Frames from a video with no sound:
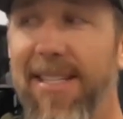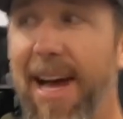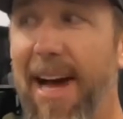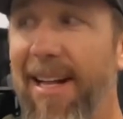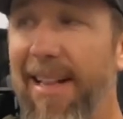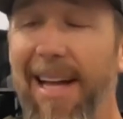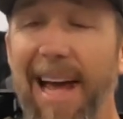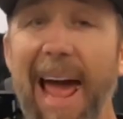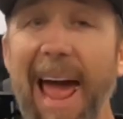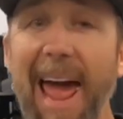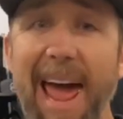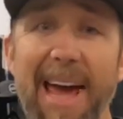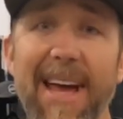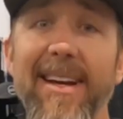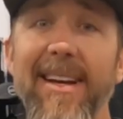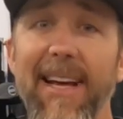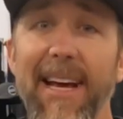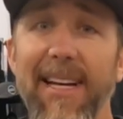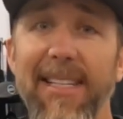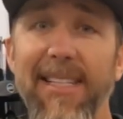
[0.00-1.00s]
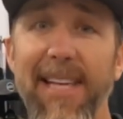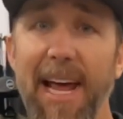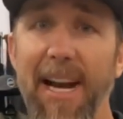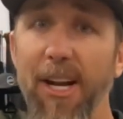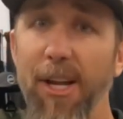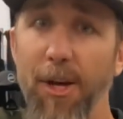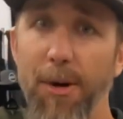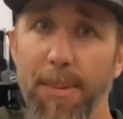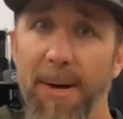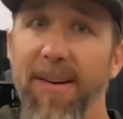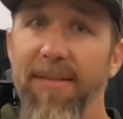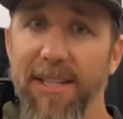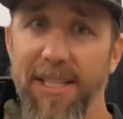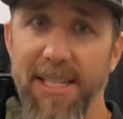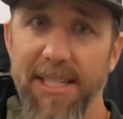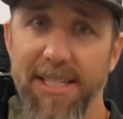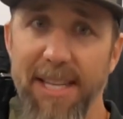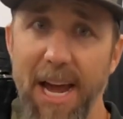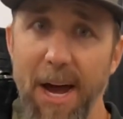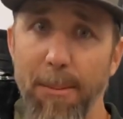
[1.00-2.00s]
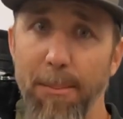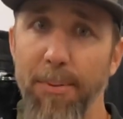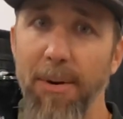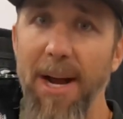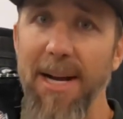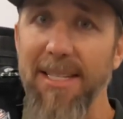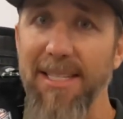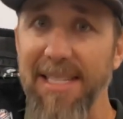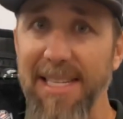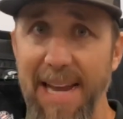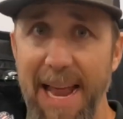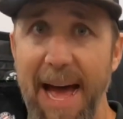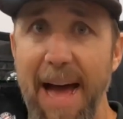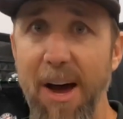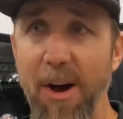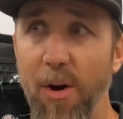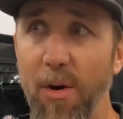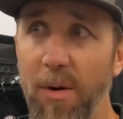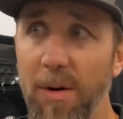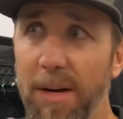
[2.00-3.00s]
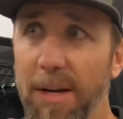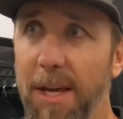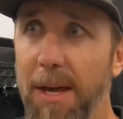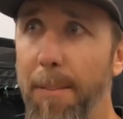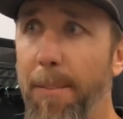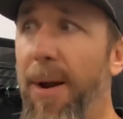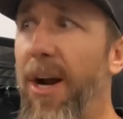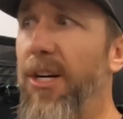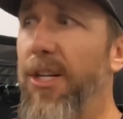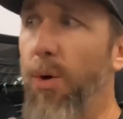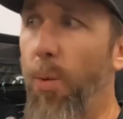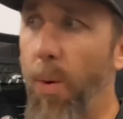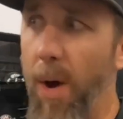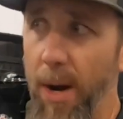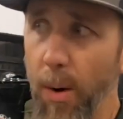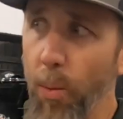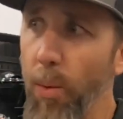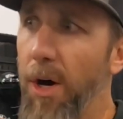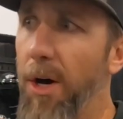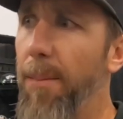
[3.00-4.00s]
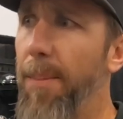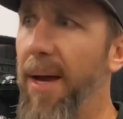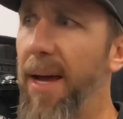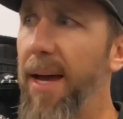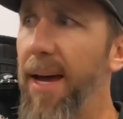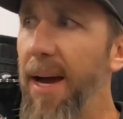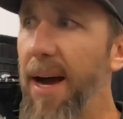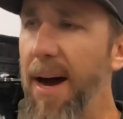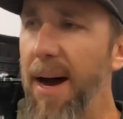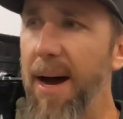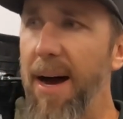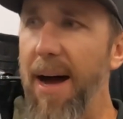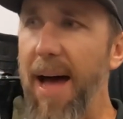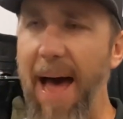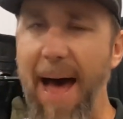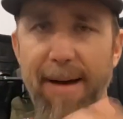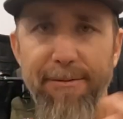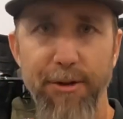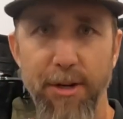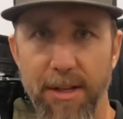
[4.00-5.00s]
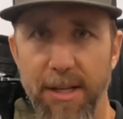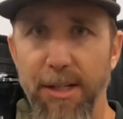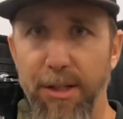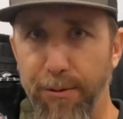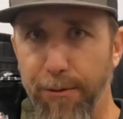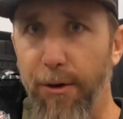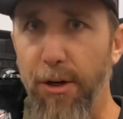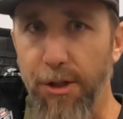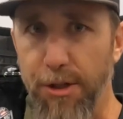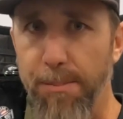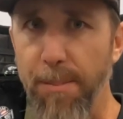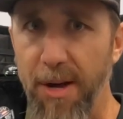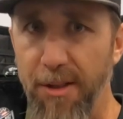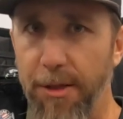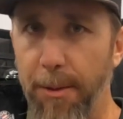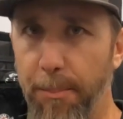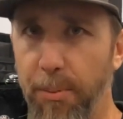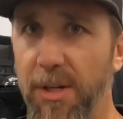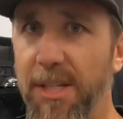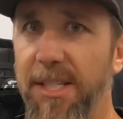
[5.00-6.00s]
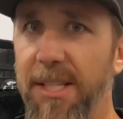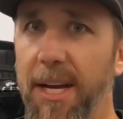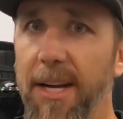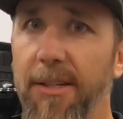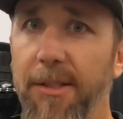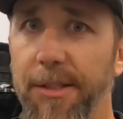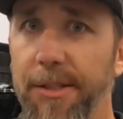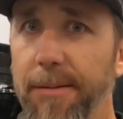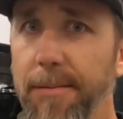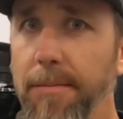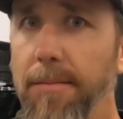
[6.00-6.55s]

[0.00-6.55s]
Exactly, and it's at a little bit of a discount price now compared to what it will be after this first month of pre-sales.